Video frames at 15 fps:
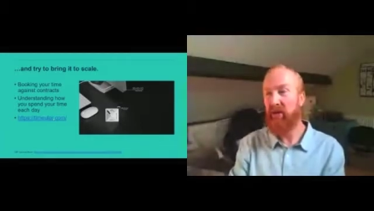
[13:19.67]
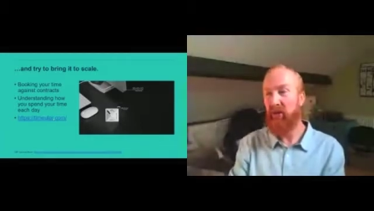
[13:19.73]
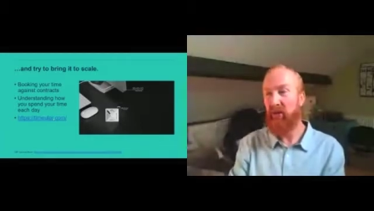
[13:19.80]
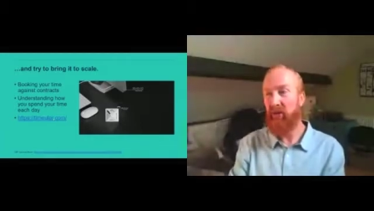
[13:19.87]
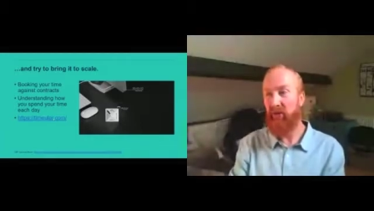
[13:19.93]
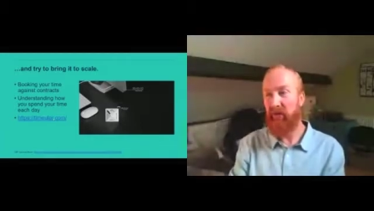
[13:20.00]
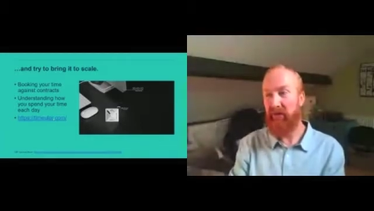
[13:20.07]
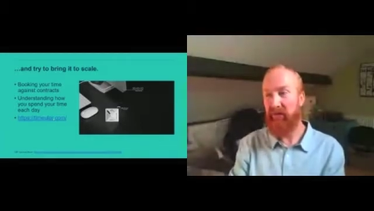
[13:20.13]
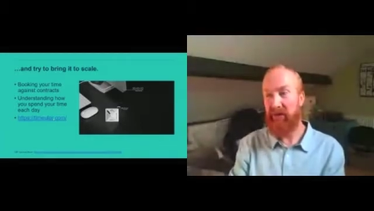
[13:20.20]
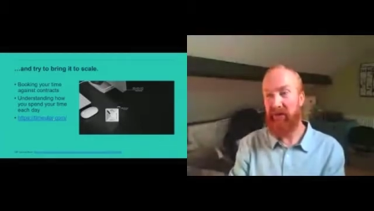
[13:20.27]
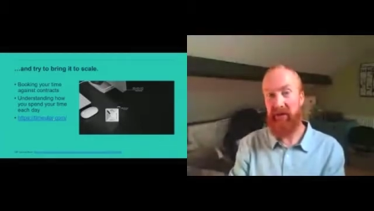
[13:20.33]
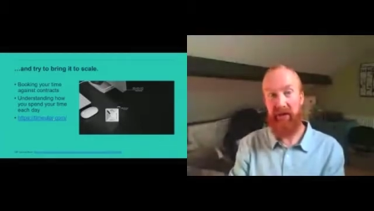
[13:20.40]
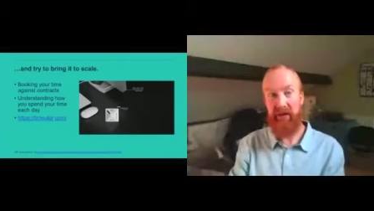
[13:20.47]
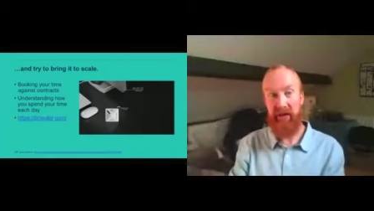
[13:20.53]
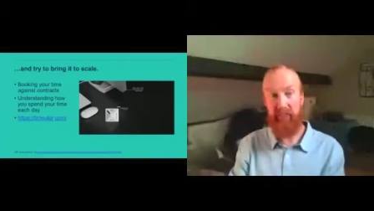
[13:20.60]
or whether it's
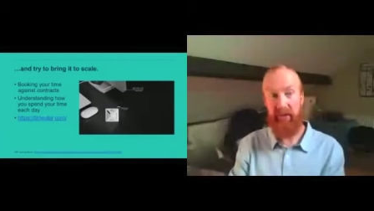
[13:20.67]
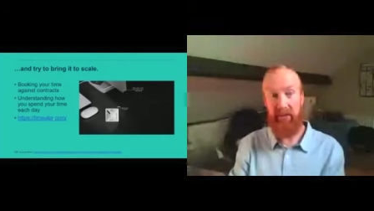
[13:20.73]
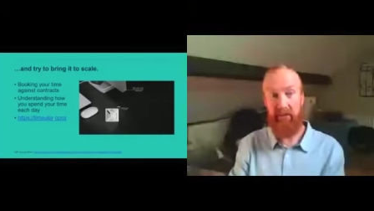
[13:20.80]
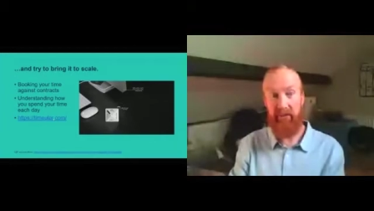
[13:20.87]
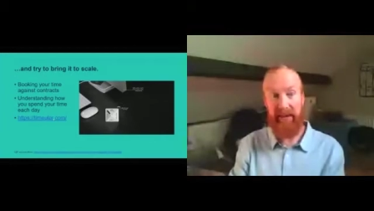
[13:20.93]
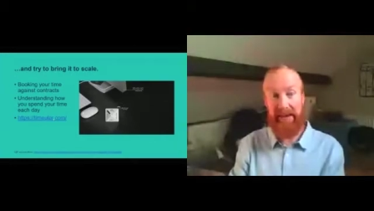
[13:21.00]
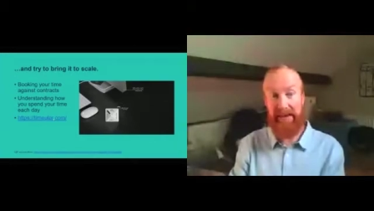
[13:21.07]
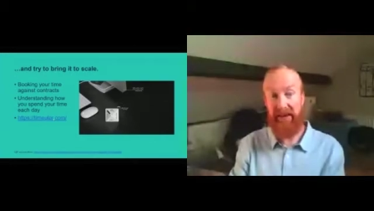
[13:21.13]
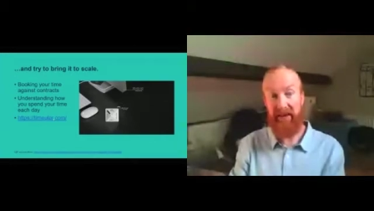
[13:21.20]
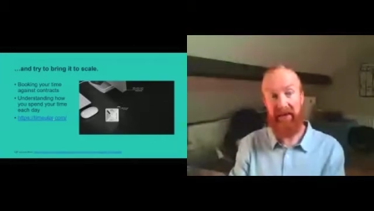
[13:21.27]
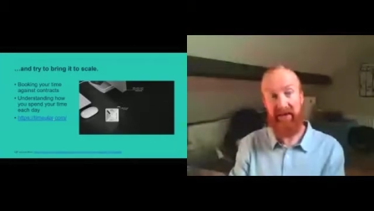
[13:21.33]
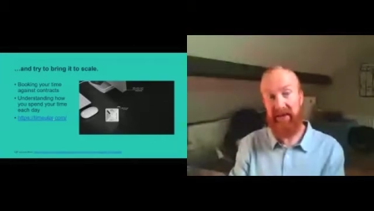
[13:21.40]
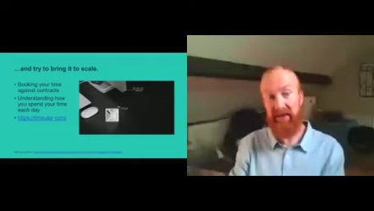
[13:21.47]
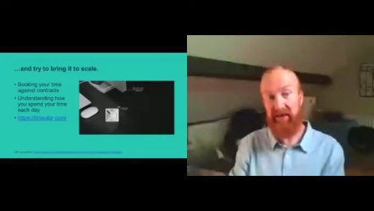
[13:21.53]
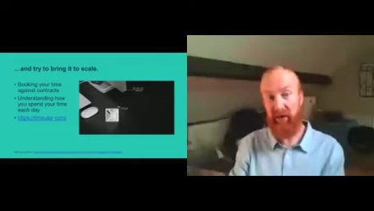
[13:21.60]
going to be bleak
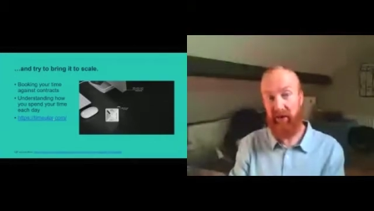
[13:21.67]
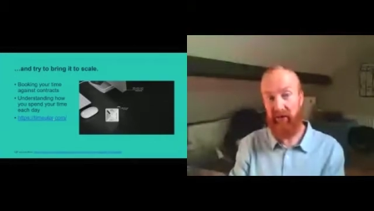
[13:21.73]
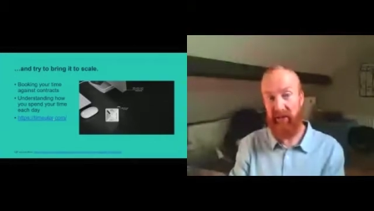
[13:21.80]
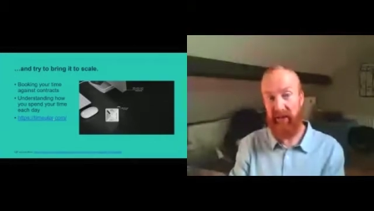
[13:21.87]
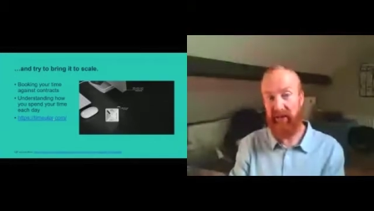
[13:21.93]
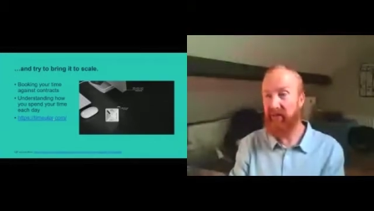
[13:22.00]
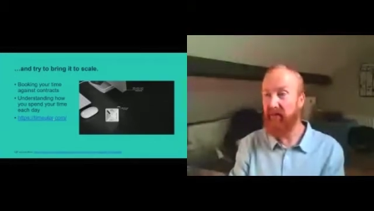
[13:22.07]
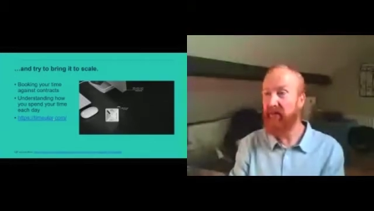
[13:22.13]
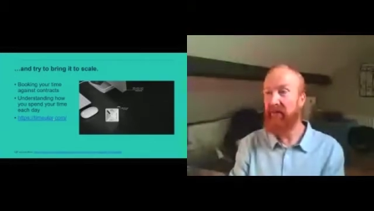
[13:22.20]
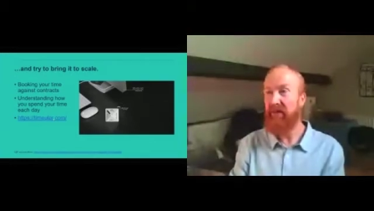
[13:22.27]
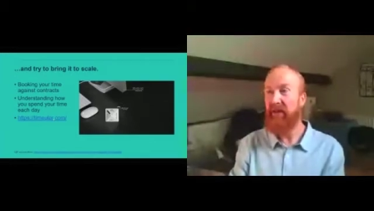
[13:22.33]
and dystopian,